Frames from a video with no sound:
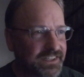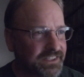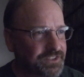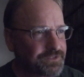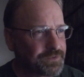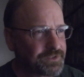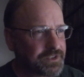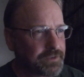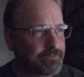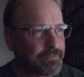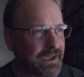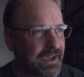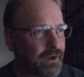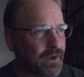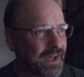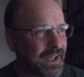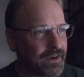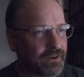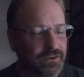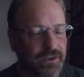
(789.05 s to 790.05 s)
This was about,
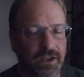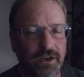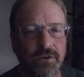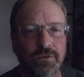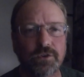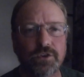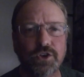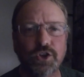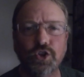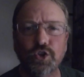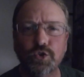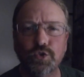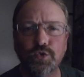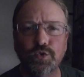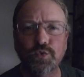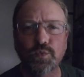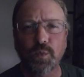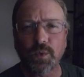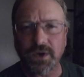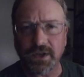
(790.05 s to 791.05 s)
I don't know,
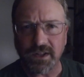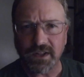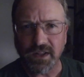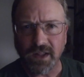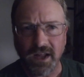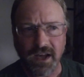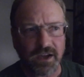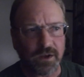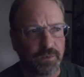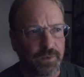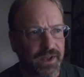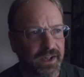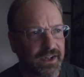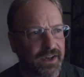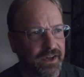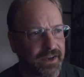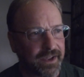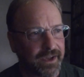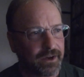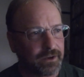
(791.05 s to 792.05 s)
noon, 1 o'clock when I
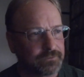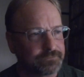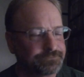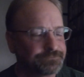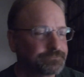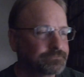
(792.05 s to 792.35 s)
got out.